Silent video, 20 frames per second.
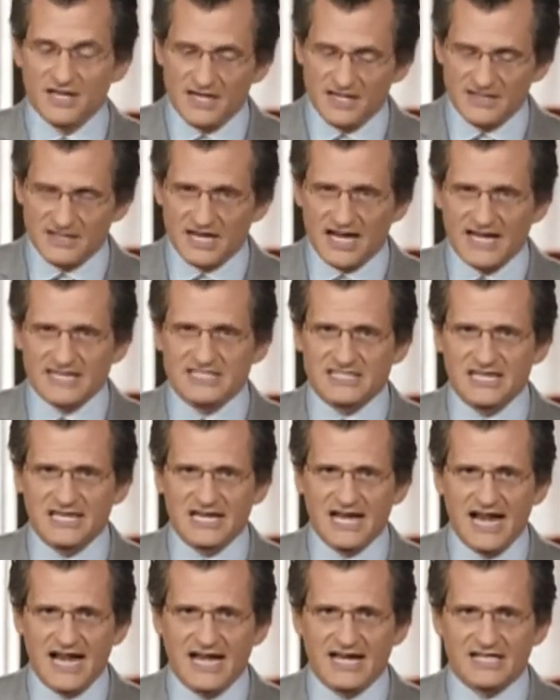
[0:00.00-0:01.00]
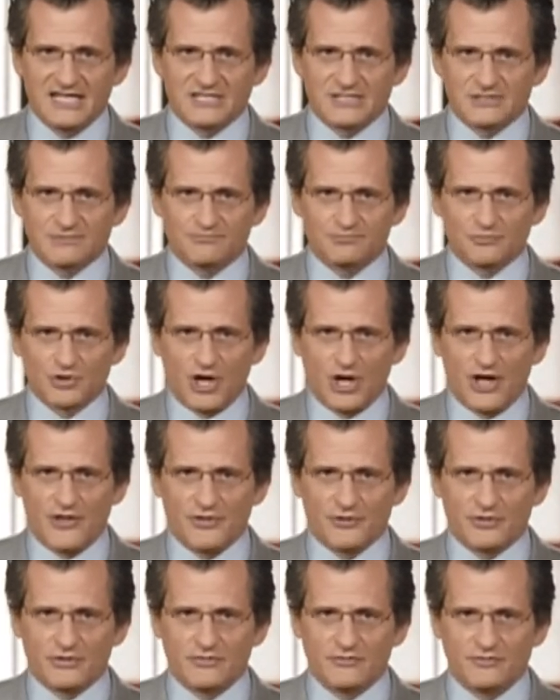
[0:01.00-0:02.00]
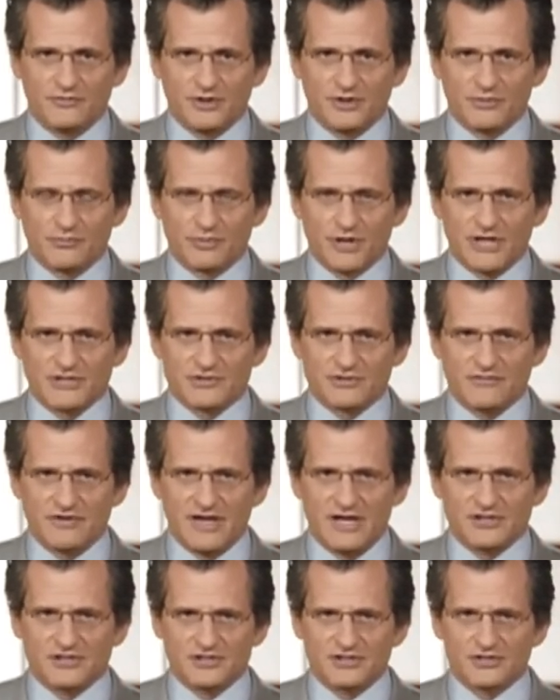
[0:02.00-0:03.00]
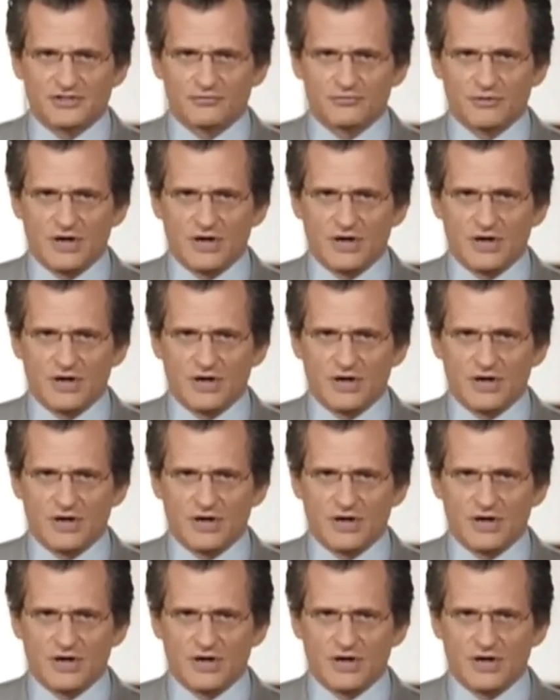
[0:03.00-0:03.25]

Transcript: In the 1980s, author and film preservationist